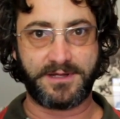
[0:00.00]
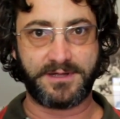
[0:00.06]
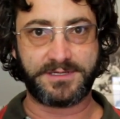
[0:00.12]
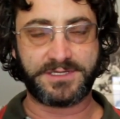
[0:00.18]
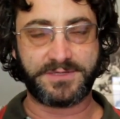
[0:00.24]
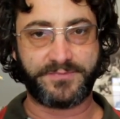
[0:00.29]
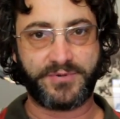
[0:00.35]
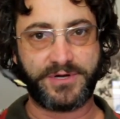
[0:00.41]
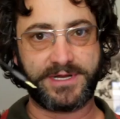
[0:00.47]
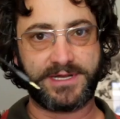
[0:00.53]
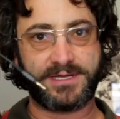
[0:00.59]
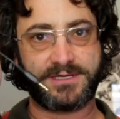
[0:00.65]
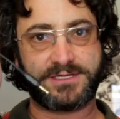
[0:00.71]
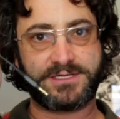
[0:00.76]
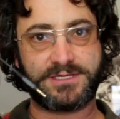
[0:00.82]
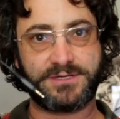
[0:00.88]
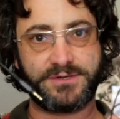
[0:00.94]
to put
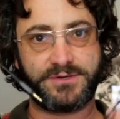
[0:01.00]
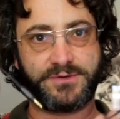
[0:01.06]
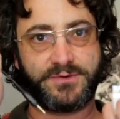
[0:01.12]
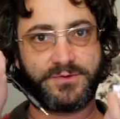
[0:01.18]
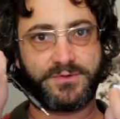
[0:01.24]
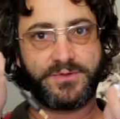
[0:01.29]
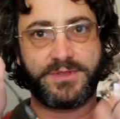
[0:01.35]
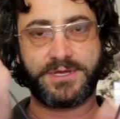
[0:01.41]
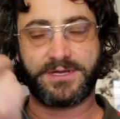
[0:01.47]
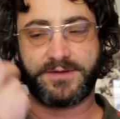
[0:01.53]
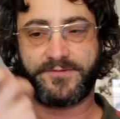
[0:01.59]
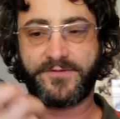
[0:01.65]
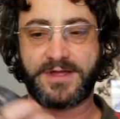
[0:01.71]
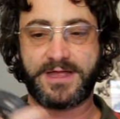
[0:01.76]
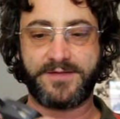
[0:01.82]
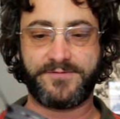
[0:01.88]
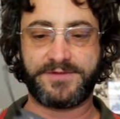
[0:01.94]
into the
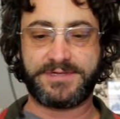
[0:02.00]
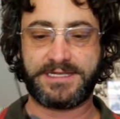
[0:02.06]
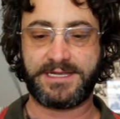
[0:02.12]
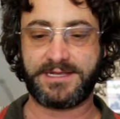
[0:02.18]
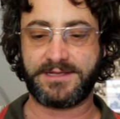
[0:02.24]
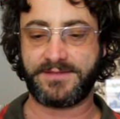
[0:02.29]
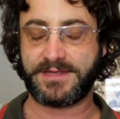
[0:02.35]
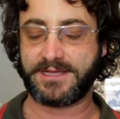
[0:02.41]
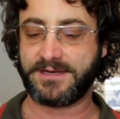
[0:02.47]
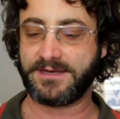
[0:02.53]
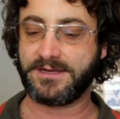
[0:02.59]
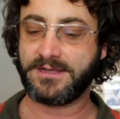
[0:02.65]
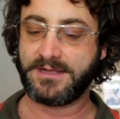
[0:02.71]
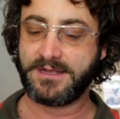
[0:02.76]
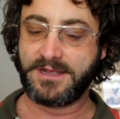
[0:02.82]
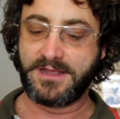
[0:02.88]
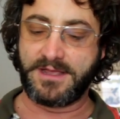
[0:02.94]
5D, and then
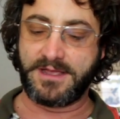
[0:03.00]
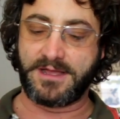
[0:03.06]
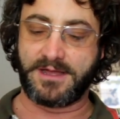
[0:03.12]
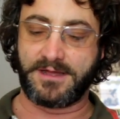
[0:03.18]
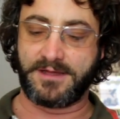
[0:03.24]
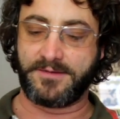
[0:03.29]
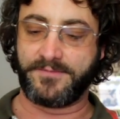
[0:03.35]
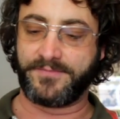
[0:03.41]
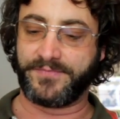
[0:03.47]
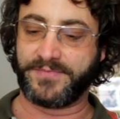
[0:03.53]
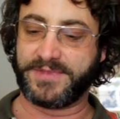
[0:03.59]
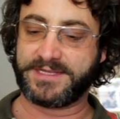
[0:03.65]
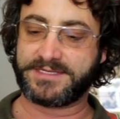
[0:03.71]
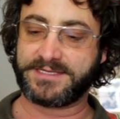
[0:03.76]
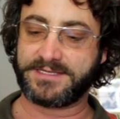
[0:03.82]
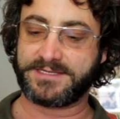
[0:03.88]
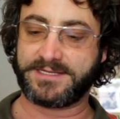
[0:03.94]

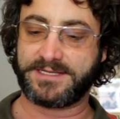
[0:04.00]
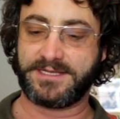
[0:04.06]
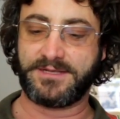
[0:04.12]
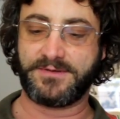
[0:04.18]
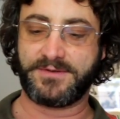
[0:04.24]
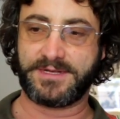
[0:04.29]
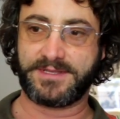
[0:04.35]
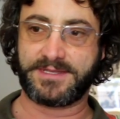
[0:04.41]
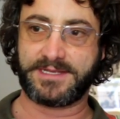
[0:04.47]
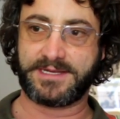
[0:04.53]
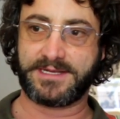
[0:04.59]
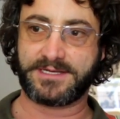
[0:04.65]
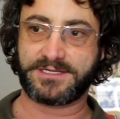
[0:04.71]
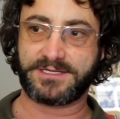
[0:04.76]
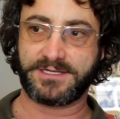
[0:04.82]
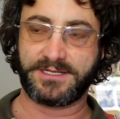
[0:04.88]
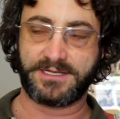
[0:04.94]
this is the unit that
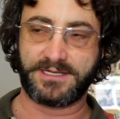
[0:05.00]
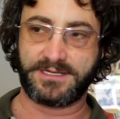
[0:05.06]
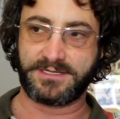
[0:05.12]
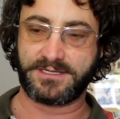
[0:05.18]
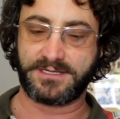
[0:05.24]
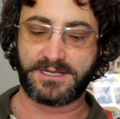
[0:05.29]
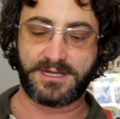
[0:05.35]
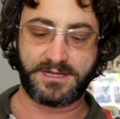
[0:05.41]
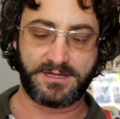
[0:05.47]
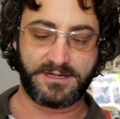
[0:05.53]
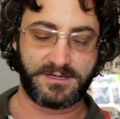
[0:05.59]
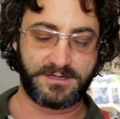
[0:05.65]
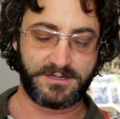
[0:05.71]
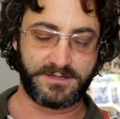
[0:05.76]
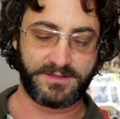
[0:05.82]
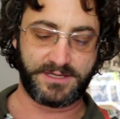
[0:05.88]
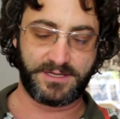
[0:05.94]

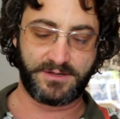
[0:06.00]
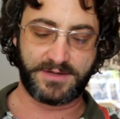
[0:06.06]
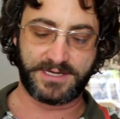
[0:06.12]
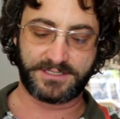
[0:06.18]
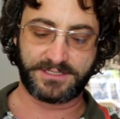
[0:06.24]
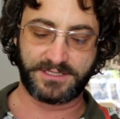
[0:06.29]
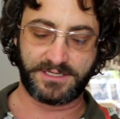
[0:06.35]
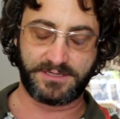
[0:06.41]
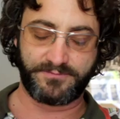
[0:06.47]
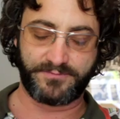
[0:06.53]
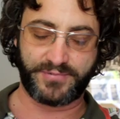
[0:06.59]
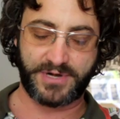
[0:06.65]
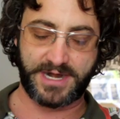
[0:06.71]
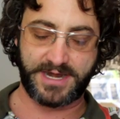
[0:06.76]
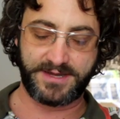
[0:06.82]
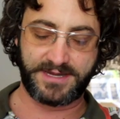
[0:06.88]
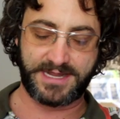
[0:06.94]
you actually
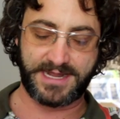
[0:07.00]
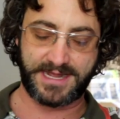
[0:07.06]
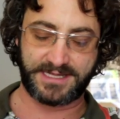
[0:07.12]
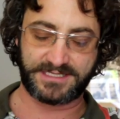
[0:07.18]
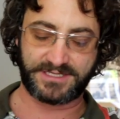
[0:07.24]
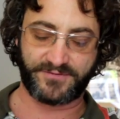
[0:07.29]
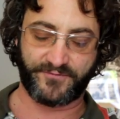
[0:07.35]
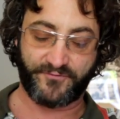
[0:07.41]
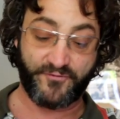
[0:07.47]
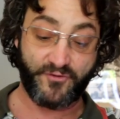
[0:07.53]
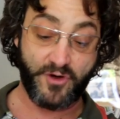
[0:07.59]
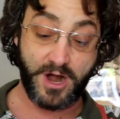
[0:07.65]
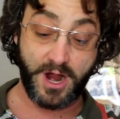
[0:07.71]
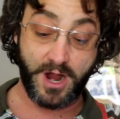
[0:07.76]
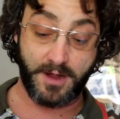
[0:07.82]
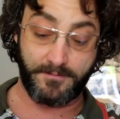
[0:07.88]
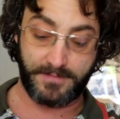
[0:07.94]
broadcast
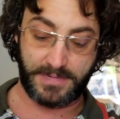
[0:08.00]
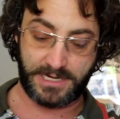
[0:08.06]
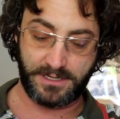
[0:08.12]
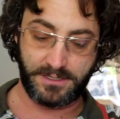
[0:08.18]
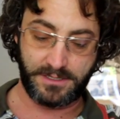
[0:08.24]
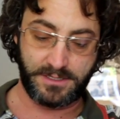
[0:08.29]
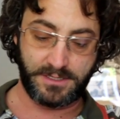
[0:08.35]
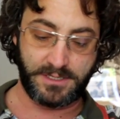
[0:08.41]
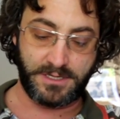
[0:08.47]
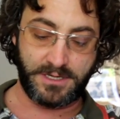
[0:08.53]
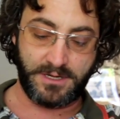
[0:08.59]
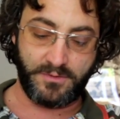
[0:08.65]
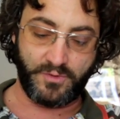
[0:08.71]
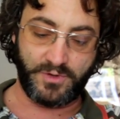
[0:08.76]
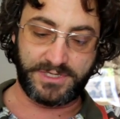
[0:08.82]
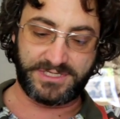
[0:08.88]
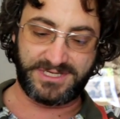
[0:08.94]
from,
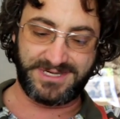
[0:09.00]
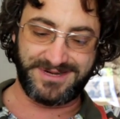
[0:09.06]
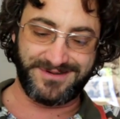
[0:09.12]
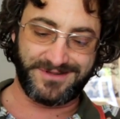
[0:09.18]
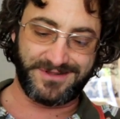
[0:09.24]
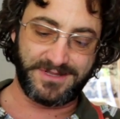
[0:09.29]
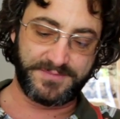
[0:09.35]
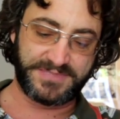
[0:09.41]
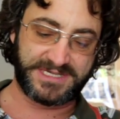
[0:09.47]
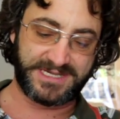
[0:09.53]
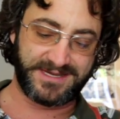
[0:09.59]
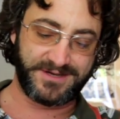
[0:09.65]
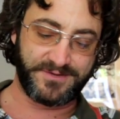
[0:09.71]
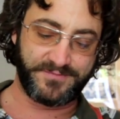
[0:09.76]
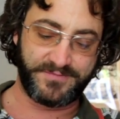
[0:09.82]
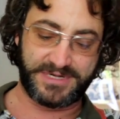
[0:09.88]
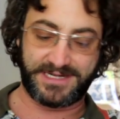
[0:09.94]
which clips on
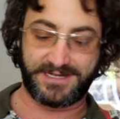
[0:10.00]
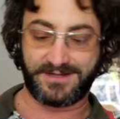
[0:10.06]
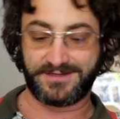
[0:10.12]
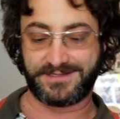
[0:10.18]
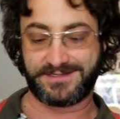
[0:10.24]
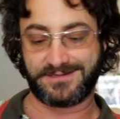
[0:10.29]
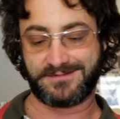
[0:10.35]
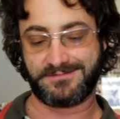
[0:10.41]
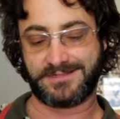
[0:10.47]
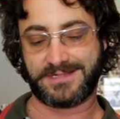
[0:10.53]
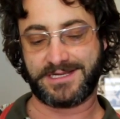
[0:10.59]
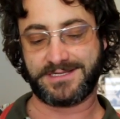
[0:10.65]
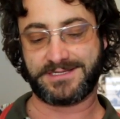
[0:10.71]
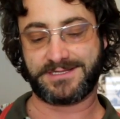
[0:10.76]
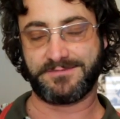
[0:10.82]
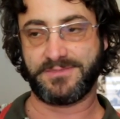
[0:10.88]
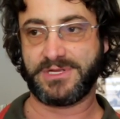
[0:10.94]
your belt and
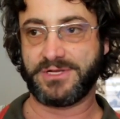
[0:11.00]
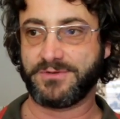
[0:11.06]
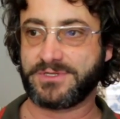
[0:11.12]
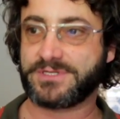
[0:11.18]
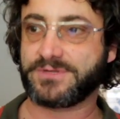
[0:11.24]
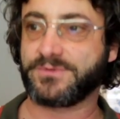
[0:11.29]
has the mute